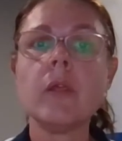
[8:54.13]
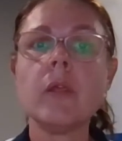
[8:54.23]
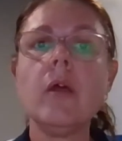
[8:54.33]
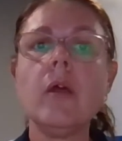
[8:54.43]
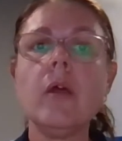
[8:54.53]

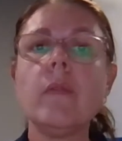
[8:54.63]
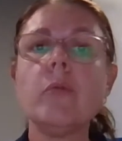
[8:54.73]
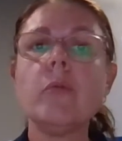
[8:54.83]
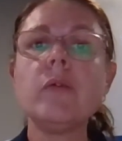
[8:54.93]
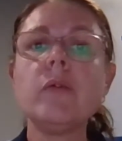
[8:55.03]
The
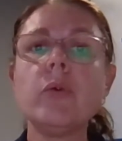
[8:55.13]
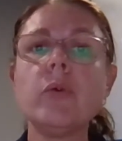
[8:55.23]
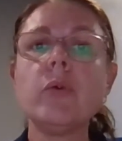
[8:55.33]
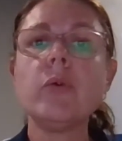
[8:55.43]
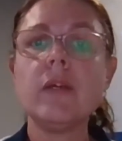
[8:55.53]
most important
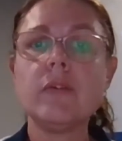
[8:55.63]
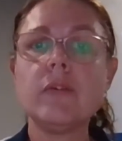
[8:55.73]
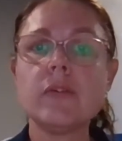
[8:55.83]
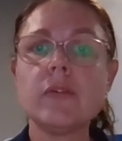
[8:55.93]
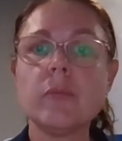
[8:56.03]
thing is to
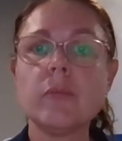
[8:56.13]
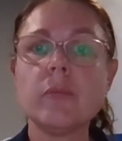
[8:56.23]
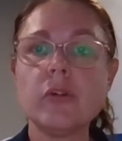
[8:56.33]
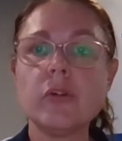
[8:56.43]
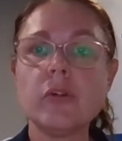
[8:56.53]
stop the dog
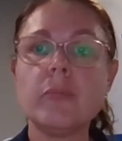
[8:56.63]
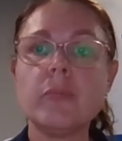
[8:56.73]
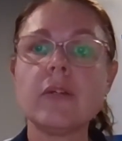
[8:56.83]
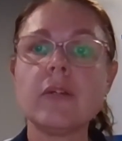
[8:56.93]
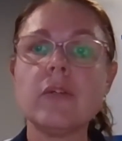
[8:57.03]
from
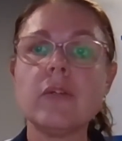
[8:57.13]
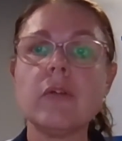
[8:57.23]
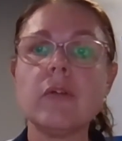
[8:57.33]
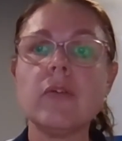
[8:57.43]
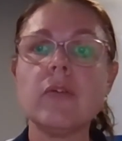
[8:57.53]
practicing and
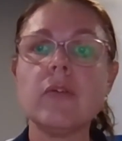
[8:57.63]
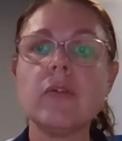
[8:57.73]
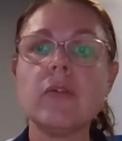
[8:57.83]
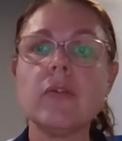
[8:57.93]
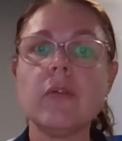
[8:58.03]
rehearsing the
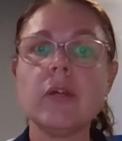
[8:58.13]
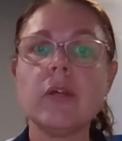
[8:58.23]
behaviour.